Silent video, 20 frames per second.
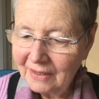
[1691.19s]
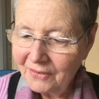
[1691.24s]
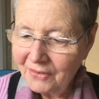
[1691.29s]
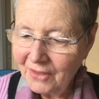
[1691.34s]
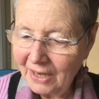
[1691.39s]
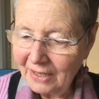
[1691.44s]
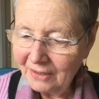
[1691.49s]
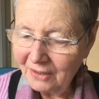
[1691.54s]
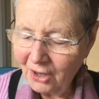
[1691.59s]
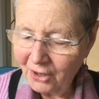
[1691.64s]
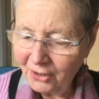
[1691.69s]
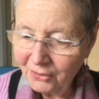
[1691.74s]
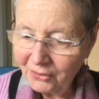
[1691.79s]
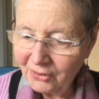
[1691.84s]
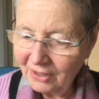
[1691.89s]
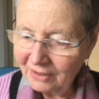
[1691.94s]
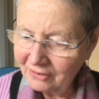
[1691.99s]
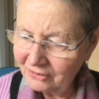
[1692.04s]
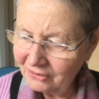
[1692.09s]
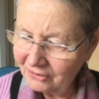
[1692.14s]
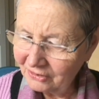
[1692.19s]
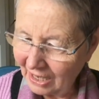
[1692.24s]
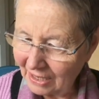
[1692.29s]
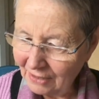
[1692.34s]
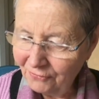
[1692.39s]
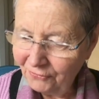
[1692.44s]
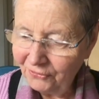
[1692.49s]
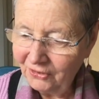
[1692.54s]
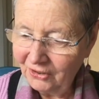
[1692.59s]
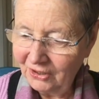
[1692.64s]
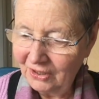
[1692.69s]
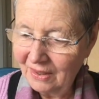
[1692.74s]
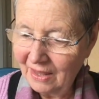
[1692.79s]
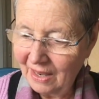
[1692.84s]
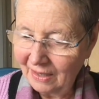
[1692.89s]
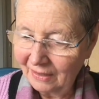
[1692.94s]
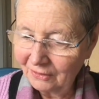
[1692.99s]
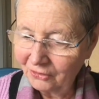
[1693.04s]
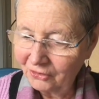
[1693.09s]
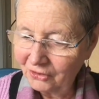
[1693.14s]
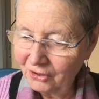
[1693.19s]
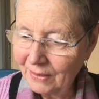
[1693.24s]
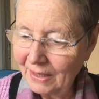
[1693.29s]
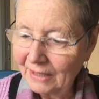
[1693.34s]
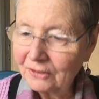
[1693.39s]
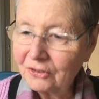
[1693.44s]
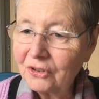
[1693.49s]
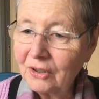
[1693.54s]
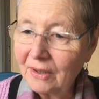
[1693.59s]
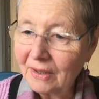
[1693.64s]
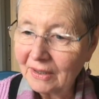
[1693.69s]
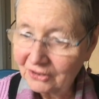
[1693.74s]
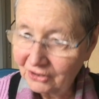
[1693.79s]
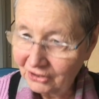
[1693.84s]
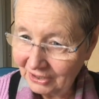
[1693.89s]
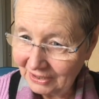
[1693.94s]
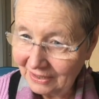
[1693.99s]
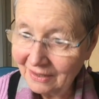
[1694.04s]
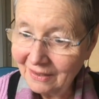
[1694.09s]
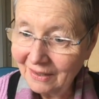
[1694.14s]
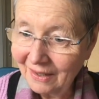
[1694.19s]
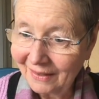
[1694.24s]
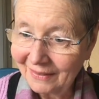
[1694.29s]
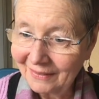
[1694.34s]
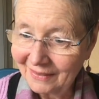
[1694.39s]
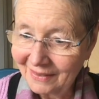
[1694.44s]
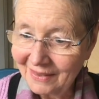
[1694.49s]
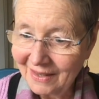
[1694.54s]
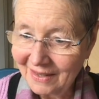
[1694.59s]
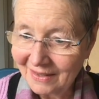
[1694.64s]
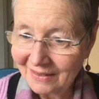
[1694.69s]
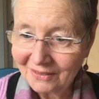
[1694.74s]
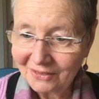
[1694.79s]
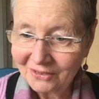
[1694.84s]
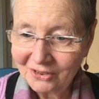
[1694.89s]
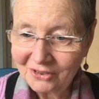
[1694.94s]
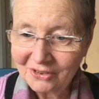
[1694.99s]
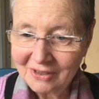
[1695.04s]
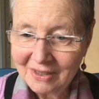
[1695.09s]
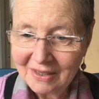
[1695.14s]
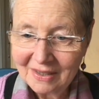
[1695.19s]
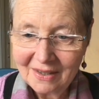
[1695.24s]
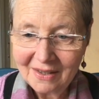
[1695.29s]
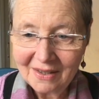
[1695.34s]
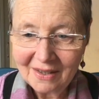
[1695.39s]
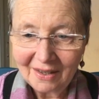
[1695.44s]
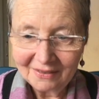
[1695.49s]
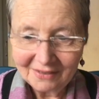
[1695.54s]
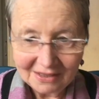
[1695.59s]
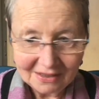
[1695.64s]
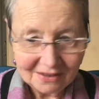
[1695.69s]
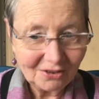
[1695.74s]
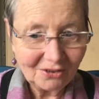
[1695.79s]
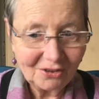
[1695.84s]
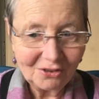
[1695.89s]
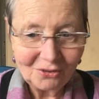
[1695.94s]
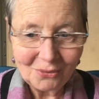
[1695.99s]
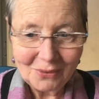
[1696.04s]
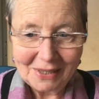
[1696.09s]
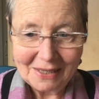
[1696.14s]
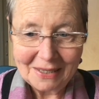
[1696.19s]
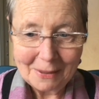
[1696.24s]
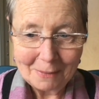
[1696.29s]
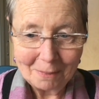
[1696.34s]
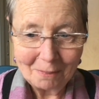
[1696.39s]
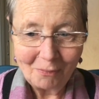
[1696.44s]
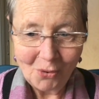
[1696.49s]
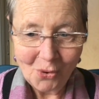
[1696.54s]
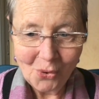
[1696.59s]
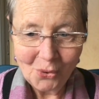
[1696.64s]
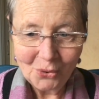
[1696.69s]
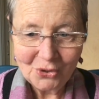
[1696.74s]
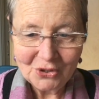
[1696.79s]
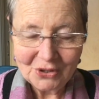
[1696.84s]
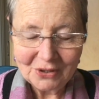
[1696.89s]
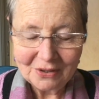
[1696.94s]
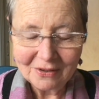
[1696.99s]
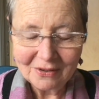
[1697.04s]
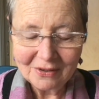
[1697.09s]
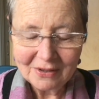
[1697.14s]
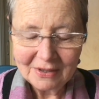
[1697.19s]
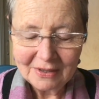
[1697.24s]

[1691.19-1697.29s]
they know there's safety then to actually articulate things. I think this is really important.